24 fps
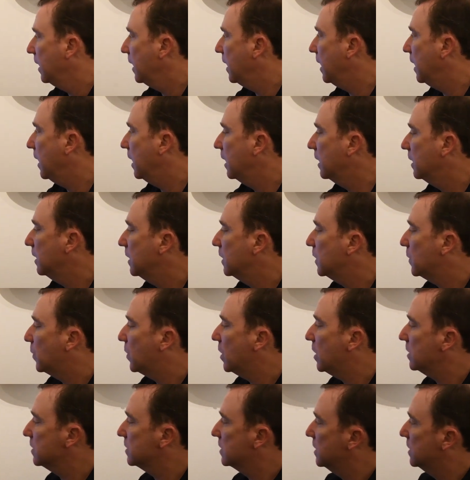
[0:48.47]
And in the
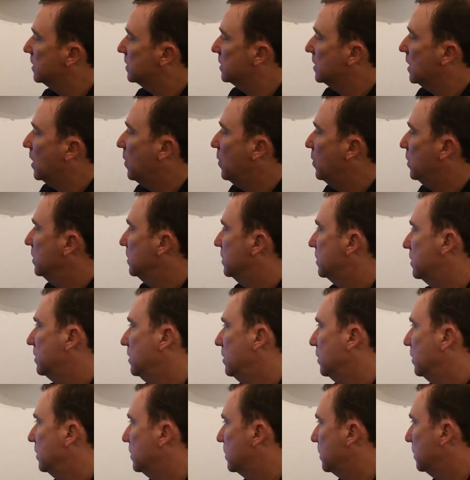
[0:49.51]
process I was
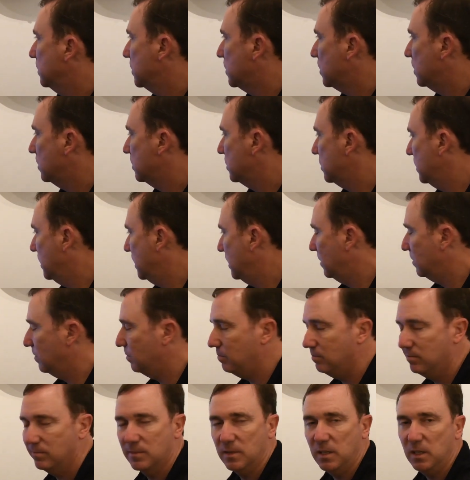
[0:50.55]
doing some searching
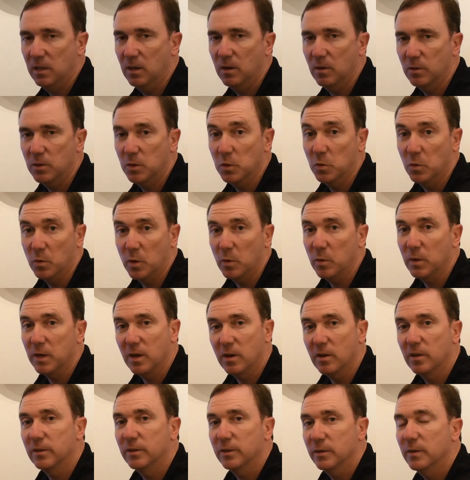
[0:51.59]
and doing what we
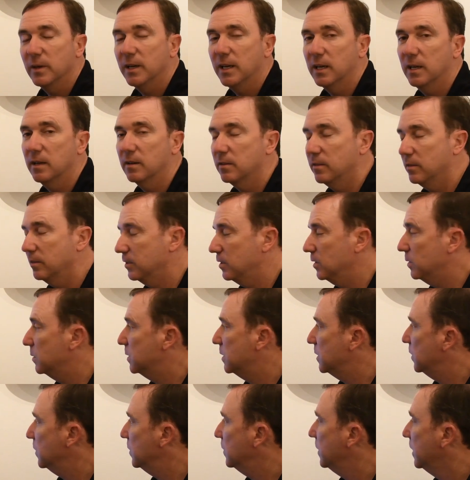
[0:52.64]
all do, hang out on
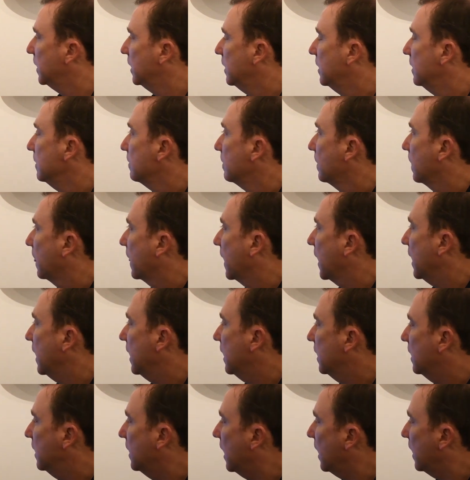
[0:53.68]
YouTube,
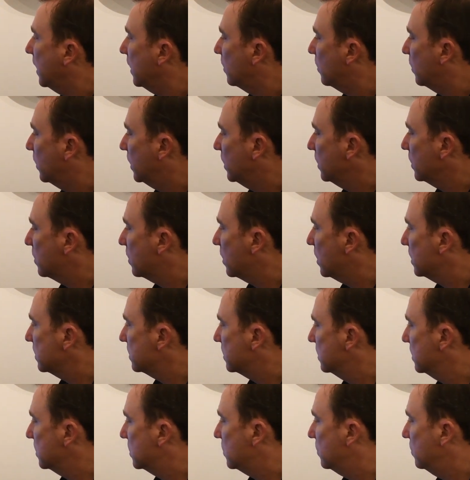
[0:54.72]
and I had run
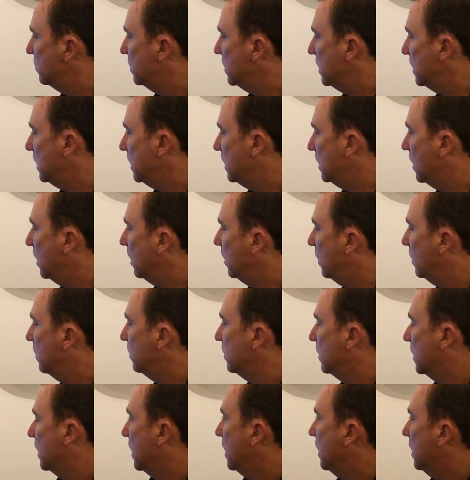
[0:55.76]
across this video
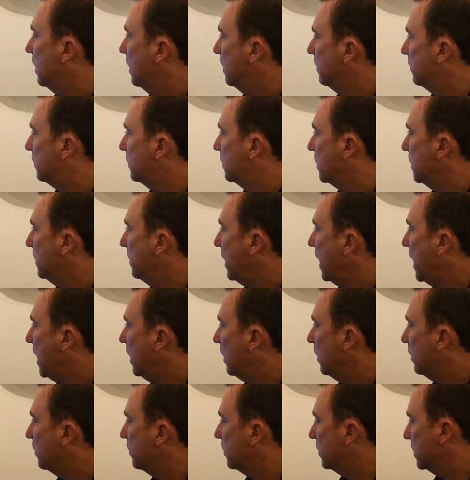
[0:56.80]
from
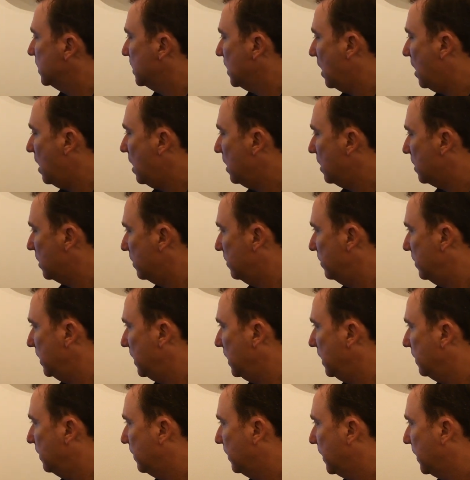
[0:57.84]
Air Photography.